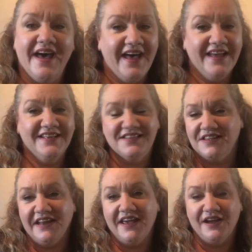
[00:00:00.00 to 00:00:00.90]
clients,
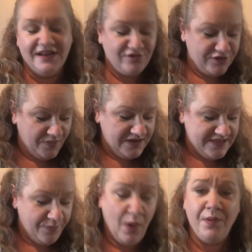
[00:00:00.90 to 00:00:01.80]
Lynette here, and I just wanted to
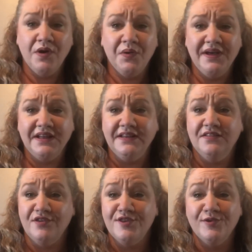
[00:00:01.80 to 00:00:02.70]
pop on quickly
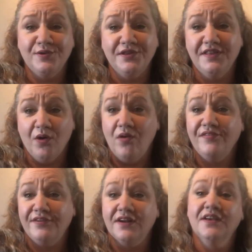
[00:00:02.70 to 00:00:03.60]
to show you the
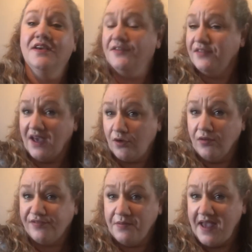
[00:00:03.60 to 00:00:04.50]
offer that I got
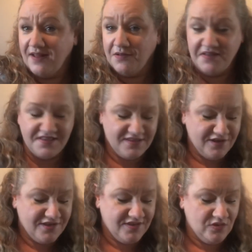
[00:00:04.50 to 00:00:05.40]
from Elemis,
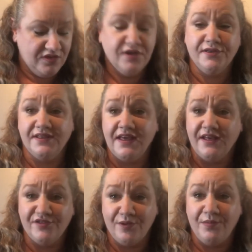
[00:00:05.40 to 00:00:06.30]
just so you can
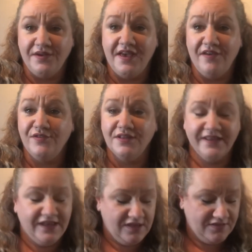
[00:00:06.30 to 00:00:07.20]
catch up on it if you'd
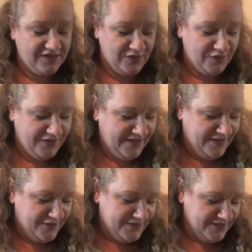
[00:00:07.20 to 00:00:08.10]
like it too.
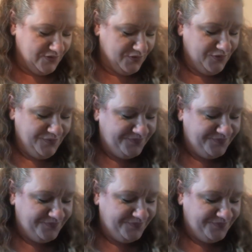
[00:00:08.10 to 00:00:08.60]
So,